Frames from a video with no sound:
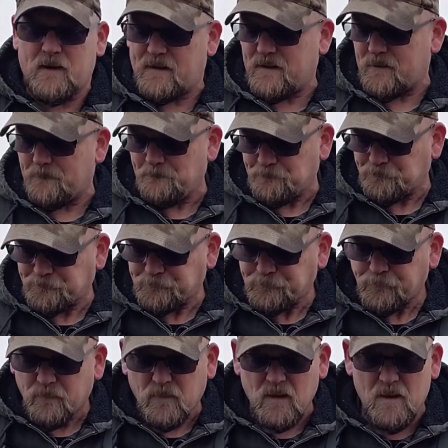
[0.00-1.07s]
right here,
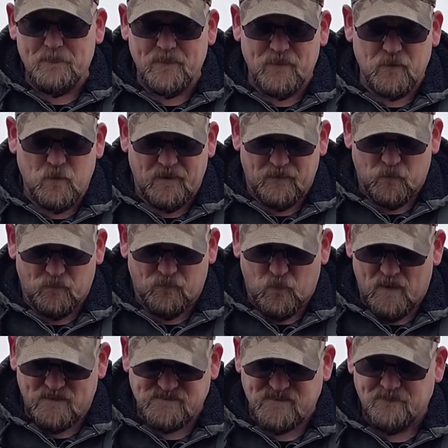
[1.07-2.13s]
up in the Great
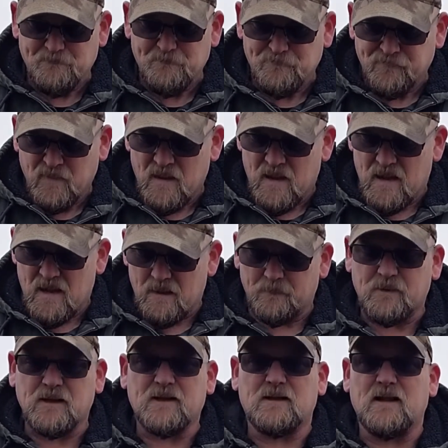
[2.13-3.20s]
Northwest.
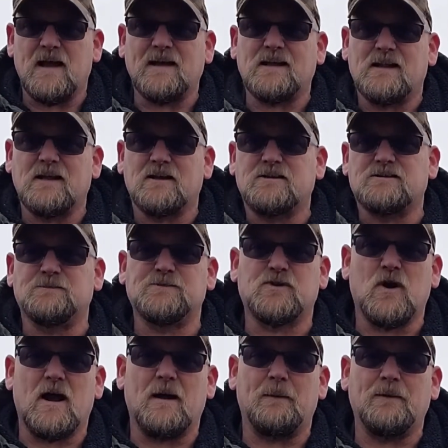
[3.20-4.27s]
Click like, click
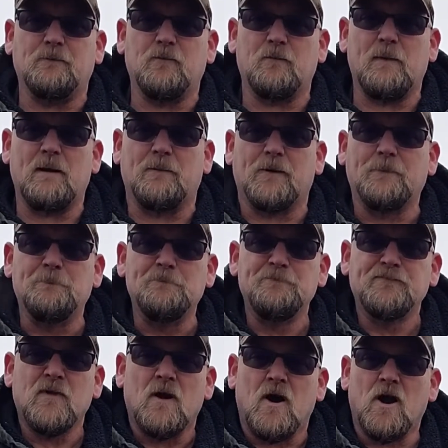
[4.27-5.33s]
subscribe, and remember,
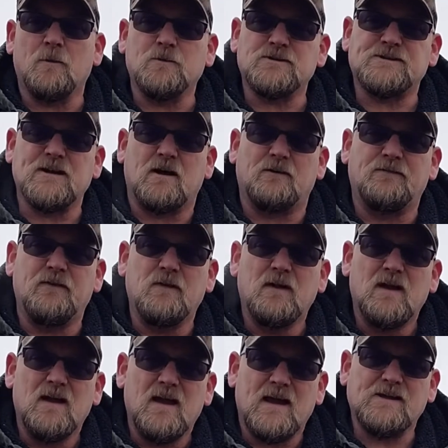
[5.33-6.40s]
arm yourself,
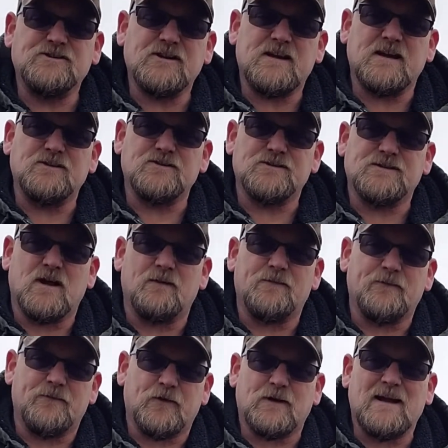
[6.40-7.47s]
educate yourself,
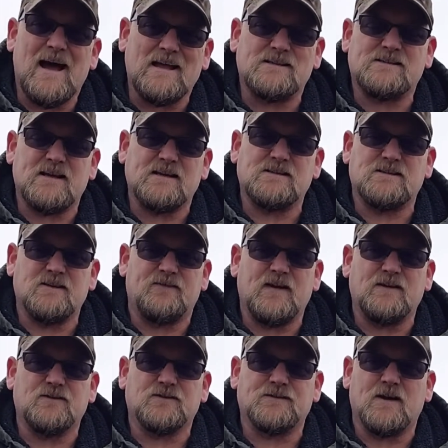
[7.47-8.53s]
and for God's sakes,
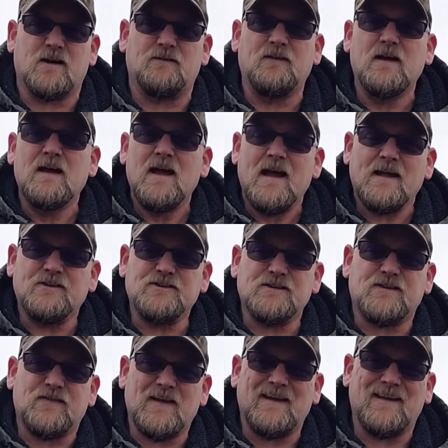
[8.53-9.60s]
defend yourself, and
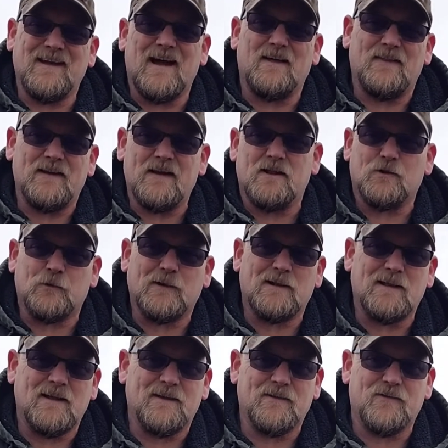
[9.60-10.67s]
just thank God that Hillary
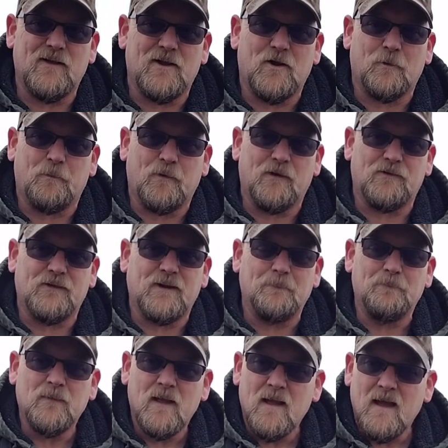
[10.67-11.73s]
Clinton is not our president.
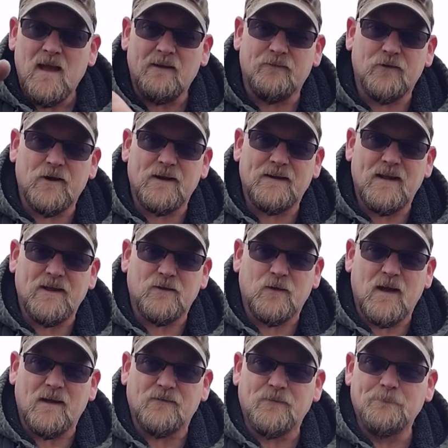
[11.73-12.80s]
Have a great day, you
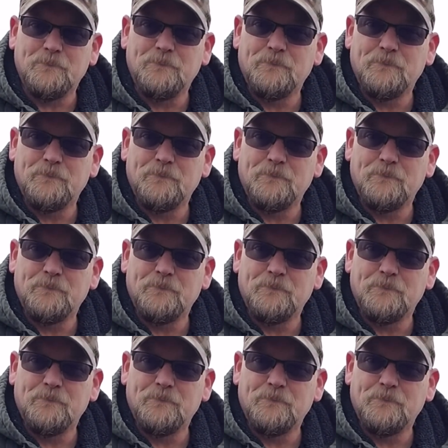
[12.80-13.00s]
guys.